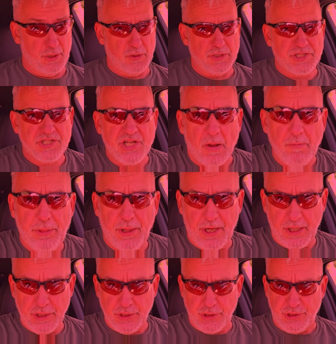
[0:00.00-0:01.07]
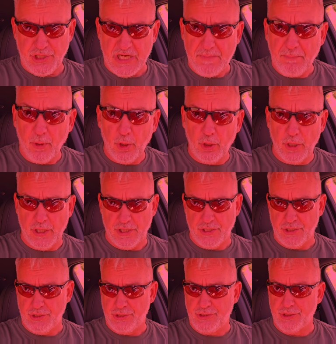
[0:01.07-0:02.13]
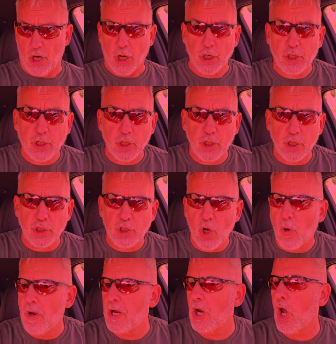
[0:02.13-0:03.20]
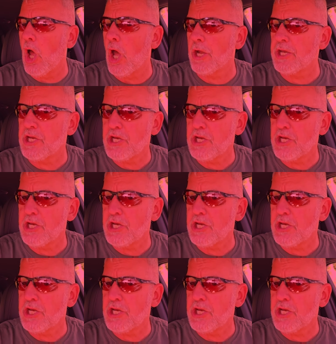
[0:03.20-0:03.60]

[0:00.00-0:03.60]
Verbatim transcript: there something deeper and darker going on